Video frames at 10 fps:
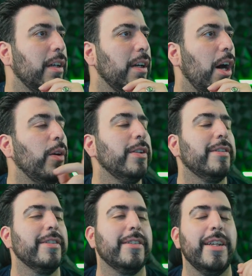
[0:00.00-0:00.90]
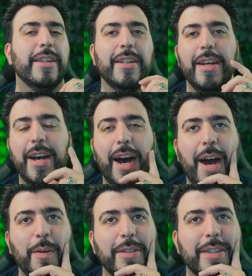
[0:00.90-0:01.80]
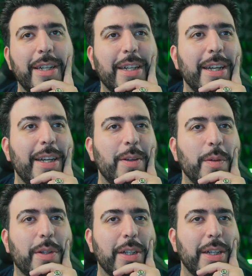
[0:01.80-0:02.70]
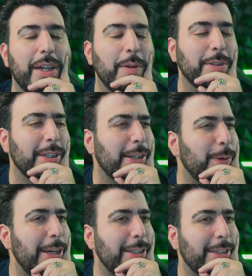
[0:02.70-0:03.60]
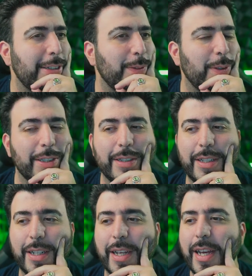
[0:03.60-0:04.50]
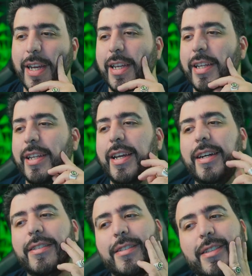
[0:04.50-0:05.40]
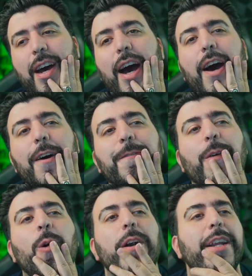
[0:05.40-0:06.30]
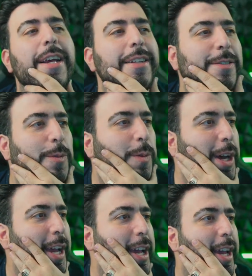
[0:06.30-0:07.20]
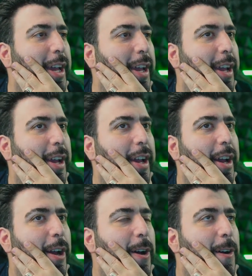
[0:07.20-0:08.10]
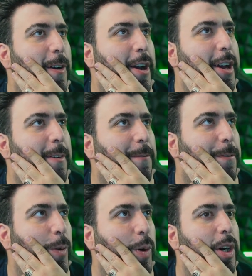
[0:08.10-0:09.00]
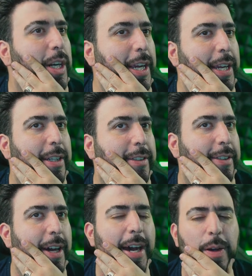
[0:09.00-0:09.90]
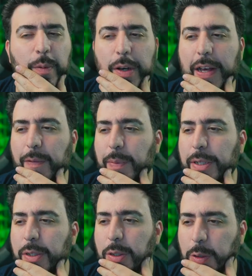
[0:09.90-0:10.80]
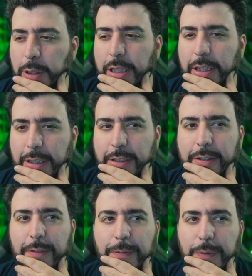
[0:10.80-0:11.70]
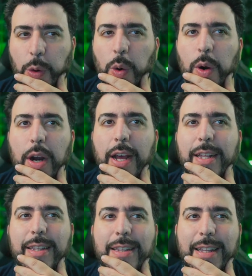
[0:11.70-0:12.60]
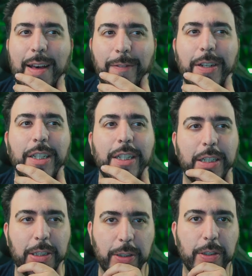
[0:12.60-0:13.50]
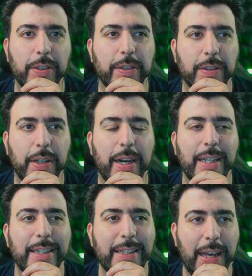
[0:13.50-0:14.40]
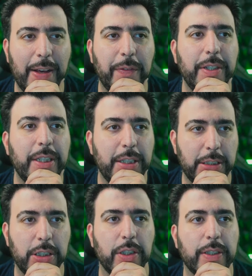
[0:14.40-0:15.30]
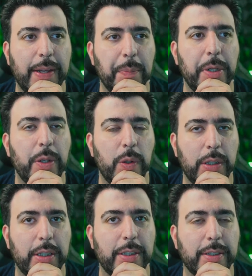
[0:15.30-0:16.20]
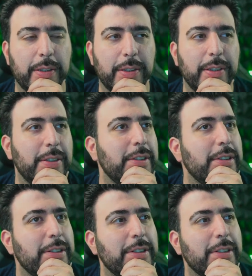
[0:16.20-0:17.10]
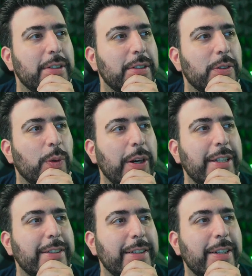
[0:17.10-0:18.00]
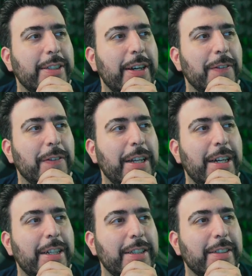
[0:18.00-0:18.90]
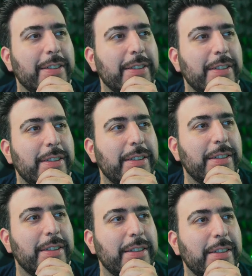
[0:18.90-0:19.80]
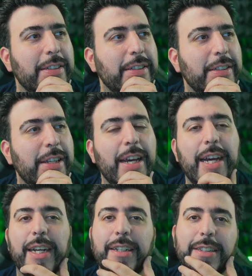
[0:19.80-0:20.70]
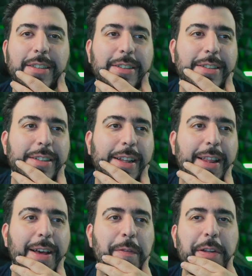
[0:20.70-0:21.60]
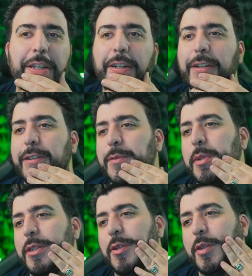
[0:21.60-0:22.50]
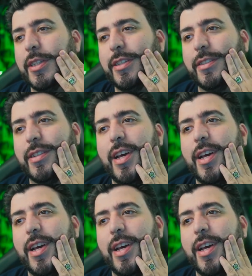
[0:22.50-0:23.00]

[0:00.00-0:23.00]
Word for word: Oh, the 16th. I was like, it. I was like, wait, did wasn't it? Yes, uh, four days away. In four days, I will have been doing this for 11 years. 11 years have been doing this. Crazy how time flies. Yeah. 11 years been doing this.